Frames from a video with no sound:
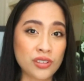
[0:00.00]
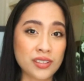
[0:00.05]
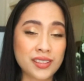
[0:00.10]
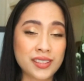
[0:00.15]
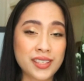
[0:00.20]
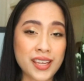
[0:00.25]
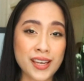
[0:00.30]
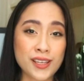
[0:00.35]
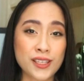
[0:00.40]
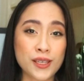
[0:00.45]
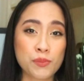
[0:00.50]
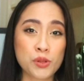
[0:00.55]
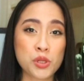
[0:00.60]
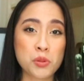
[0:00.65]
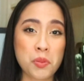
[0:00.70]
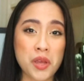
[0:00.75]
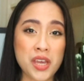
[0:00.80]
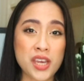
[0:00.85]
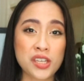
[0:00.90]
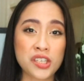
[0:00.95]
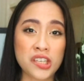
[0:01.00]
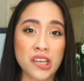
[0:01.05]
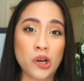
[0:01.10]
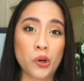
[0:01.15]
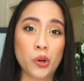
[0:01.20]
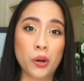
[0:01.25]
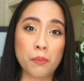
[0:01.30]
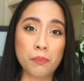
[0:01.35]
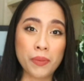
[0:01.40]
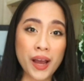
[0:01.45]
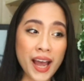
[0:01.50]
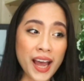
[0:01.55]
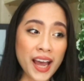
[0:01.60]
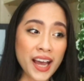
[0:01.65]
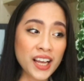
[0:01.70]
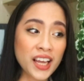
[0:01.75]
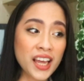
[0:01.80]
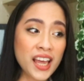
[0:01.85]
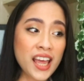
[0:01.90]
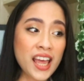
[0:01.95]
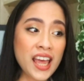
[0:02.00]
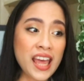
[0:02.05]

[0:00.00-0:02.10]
It takes up space in our bag,